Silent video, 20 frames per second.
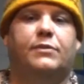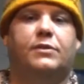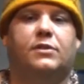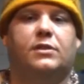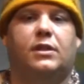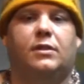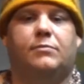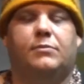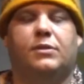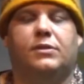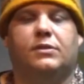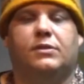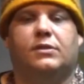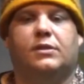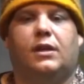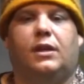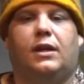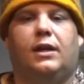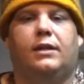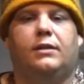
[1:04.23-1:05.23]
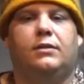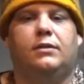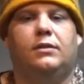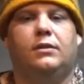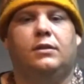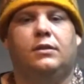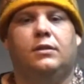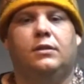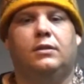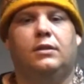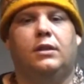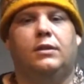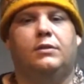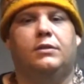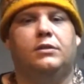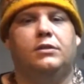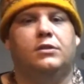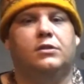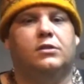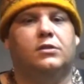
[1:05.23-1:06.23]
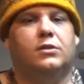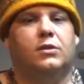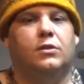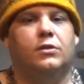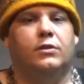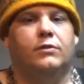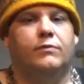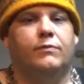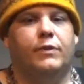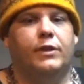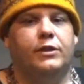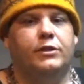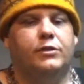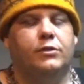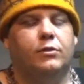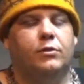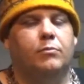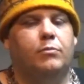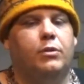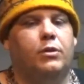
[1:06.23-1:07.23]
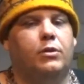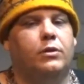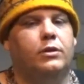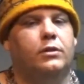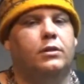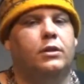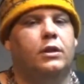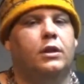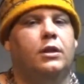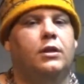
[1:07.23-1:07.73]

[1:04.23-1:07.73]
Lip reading: a step to the side and then just turn and face your opponent,